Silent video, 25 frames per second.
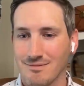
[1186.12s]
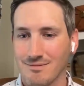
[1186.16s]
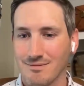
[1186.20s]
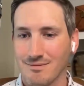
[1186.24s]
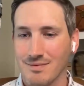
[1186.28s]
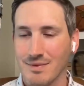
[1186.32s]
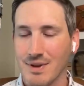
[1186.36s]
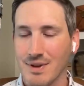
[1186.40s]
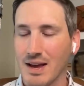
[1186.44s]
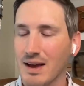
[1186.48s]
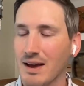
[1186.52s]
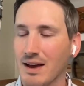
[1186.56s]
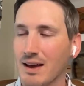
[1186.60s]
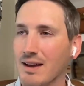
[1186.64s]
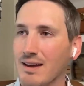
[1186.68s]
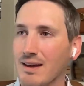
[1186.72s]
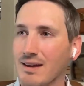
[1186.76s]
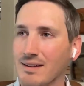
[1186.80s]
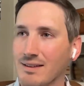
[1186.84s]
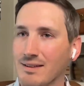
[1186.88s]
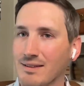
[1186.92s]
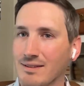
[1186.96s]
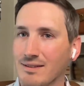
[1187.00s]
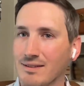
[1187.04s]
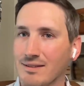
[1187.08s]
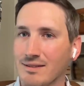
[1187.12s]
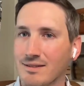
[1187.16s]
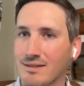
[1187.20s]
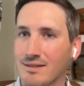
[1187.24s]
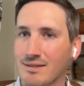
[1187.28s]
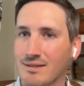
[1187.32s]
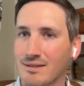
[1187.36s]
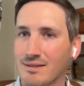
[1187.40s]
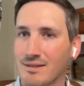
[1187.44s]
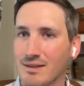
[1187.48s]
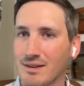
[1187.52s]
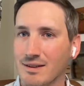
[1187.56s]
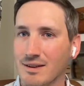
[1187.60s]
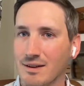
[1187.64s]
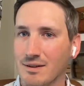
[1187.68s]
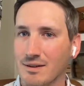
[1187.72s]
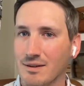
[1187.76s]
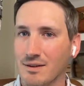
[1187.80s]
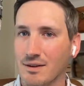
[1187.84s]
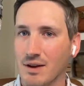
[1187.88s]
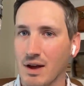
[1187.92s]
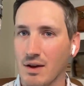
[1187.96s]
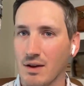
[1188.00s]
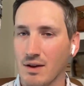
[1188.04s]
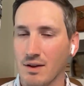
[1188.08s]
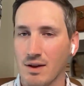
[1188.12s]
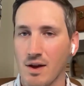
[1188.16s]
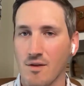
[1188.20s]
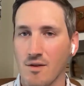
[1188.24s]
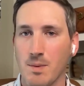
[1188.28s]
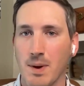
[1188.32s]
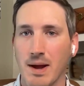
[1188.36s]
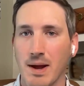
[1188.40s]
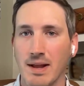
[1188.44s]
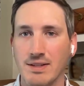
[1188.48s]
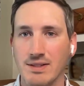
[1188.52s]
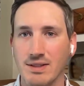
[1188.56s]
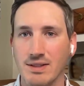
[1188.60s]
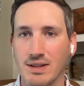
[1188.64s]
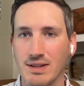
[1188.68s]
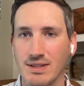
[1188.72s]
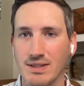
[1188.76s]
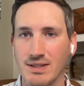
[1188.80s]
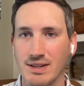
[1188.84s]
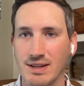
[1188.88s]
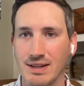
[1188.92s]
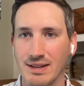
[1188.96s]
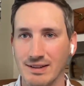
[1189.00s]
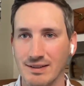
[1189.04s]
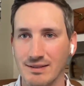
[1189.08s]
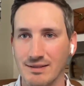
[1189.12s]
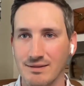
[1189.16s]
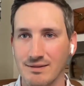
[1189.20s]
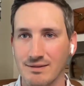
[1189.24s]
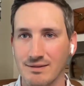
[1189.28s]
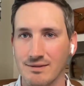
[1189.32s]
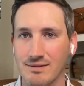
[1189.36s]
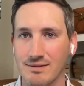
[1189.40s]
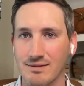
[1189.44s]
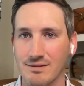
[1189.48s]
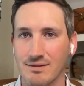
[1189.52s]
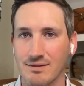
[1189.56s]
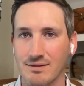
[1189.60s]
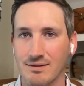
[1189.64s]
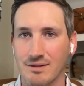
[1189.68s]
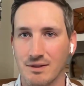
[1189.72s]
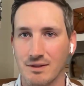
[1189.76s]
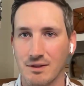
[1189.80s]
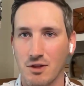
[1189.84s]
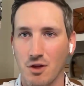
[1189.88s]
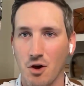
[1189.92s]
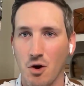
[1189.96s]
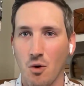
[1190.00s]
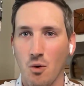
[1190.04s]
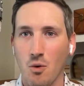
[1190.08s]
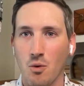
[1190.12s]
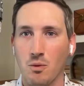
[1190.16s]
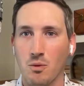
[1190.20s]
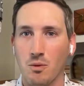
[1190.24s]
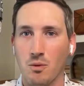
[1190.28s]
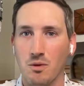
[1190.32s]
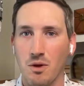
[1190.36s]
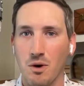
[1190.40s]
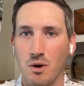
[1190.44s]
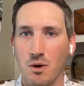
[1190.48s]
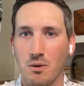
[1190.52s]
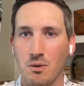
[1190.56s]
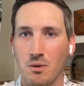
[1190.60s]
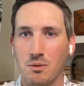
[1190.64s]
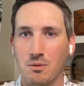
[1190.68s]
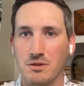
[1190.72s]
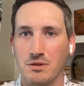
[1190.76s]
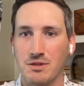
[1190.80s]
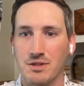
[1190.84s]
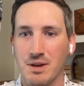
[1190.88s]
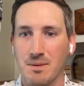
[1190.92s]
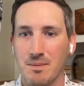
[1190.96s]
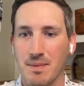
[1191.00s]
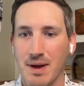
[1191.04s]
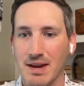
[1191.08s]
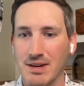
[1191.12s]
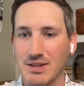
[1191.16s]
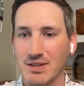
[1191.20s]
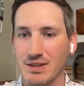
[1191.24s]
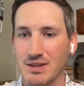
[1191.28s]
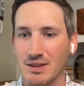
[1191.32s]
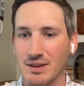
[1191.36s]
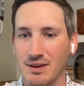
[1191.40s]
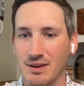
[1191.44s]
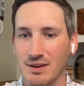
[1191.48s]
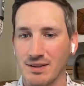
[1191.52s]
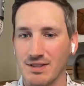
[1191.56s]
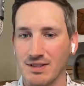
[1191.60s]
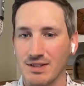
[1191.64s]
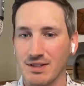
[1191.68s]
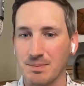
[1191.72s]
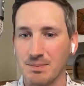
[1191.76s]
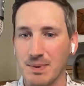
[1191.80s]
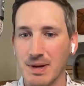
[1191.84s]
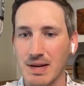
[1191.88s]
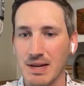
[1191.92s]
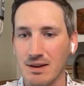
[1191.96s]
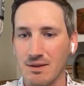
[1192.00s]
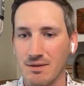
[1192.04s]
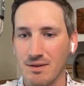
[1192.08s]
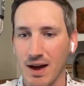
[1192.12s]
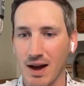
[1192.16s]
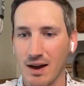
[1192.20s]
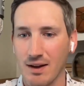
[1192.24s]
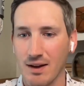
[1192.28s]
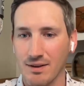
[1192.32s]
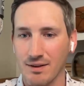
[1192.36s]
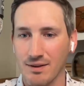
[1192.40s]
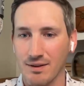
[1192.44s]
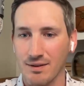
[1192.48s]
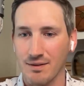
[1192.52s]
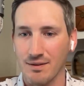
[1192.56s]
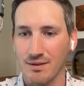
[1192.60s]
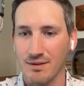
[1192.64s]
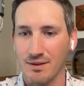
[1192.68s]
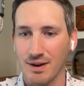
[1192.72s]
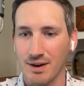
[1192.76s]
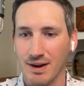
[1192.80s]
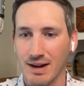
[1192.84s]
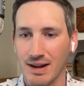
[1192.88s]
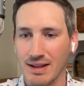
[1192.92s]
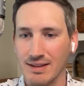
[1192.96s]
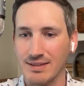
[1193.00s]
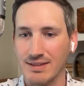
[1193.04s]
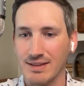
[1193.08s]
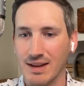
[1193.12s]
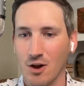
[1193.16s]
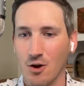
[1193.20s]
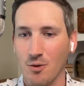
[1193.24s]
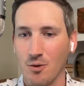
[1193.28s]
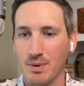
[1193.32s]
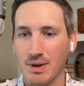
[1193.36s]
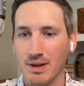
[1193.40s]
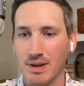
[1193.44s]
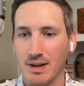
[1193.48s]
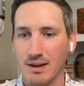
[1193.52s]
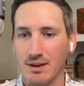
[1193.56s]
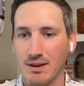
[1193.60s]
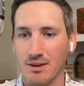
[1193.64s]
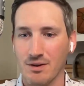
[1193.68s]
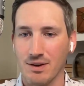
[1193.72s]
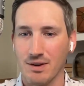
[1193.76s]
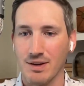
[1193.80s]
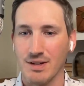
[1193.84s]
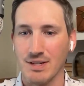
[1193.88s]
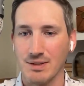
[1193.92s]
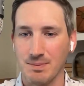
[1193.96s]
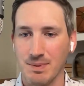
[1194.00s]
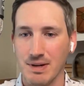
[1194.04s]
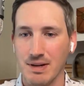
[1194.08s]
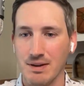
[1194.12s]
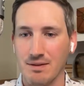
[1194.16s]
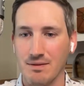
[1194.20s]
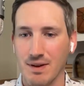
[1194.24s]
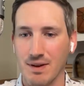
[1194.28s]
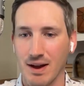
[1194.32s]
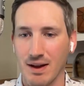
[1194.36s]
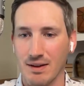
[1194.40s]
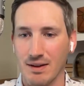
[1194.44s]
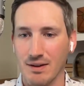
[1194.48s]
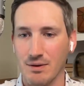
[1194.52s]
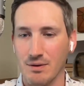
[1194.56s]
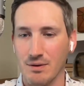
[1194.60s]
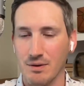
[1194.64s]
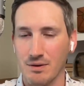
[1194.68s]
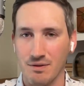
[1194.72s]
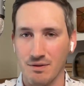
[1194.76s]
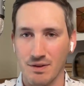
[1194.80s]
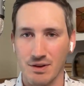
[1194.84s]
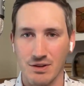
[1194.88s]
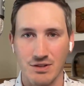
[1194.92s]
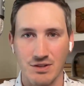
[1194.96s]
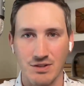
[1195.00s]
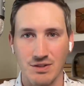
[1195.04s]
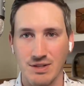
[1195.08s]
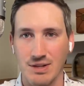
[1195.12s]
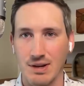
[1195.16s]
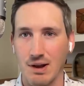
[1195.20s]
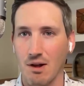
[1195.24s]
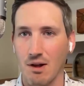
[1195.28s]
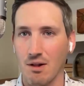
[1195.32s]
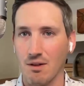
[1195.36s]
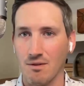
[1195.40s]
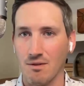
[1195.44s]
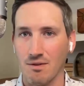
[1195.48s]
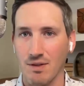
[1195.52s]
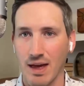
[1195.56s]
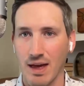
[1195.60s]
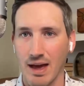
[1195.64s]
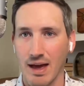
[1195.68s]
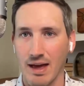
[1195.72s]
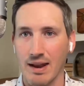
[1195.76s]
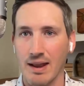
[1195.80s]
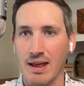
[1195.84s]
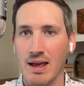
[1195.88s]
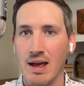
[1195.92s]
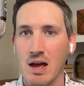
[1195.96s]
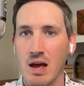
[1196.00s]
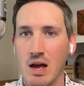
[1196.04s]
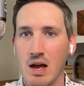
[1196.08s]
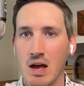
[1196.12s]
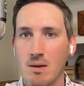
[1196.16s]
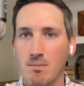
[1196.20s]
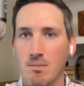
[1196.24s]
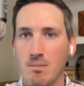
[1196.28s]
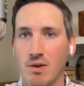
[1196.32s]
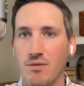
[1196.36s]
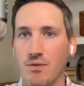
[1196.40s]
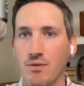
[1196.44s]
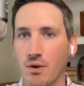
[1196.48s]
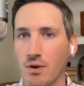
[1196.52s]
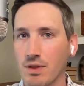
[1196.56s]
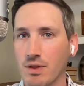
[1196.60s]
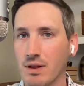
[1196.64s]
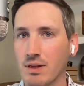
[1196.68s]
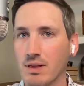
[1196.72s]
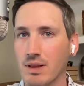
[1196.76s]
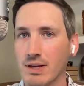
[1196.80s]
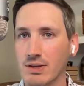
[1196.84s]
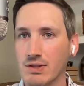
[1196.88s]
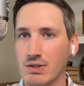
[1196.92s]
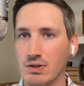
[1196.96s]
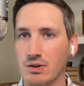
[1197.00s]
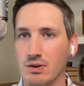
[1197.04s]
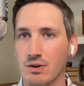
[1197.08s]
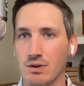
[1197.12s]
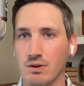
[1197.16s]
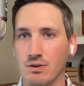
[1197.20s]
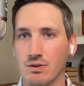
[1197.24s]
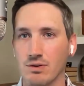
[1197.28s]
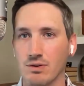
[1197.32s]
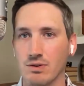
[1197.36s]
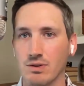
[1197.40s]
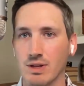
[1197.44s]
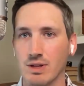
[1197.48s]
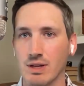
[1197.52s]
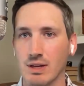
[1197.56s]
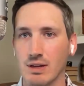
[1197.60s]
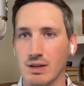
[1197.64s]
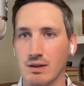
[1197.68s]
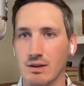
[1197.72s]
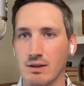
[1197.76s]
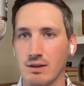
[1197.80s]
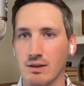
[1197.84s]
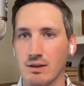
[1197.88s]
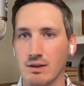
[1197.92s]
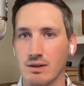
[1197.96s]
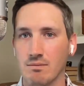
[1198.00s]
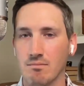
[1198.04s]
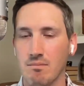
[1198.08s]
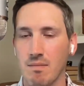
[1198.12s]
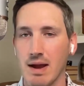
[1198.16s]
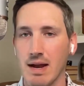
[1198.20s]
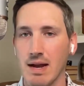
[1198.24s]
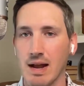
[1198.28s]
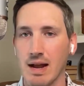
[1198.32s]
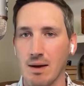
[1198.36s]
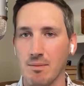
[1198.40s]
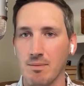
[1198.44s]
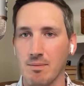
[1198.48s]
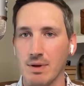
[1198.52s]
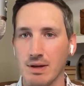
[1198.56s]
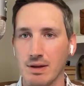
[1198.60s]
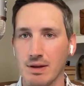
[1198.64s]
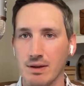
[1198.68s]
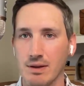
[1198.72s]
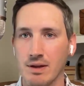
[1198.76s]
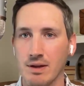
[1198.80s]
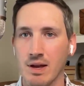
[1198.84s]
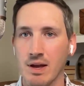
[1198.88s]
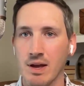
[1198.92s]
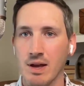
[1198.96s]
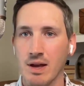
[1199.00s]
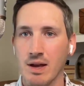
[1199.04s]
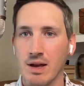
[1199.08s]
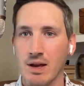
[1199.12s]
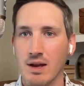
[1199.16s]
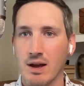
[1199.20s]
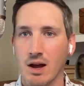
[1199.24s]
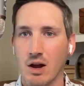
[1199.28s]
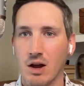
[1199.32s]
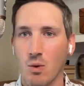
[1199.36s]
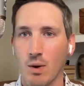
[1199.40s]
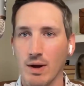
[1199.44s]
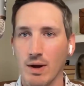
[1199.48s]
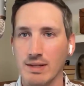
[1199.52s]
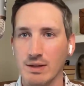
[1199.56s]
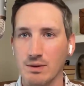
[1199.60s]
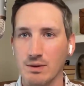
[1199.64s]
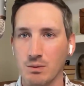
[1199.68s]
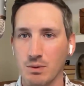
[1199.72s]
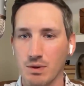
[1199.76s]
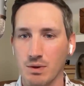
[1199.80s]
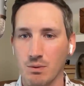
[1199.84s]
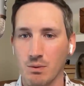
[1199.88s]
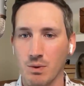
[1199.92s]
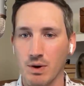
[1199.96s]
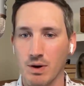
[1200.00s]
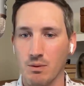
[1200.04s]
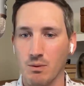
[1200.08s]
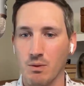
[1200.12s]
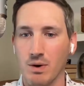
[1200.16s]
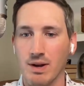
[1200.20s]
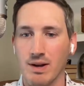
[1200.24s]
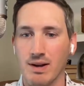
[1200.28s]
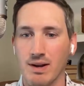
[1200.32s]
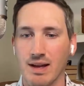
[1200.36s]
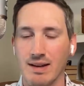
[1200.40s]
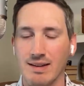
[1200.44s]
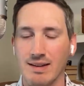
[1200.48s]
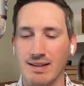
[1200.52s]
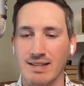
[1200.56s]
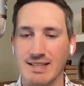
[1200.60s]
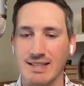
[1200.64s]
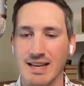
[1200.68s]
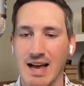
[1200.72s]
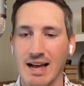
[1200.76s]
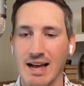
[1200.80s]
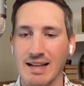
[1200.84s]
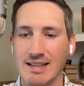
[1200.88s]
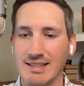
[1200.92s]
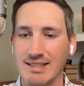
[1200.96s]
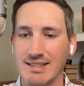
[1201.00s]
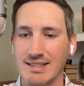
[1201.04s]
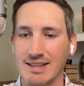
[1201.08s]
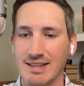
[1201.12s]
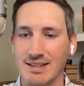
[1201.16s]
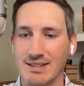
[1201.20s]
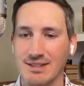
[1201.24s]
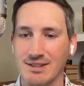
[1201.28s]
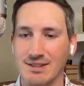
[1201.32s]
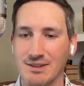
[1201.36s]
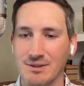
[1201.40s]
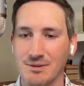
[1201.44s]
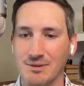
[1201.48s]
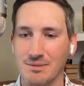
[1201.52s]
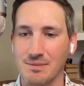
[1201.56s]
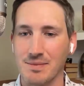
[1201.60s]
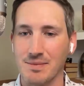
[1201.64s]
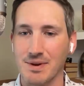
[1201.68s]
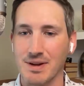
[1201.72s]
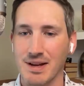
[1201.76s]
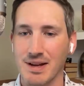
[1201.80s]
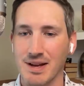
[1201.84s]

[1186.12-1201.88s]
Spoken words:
Yeah. And, everybody that's listening, the whole summation there, it's speed to value, right? It's helping increase speed to value, efficiency, all of that. But for the listeners that may not be acquainted with what a design system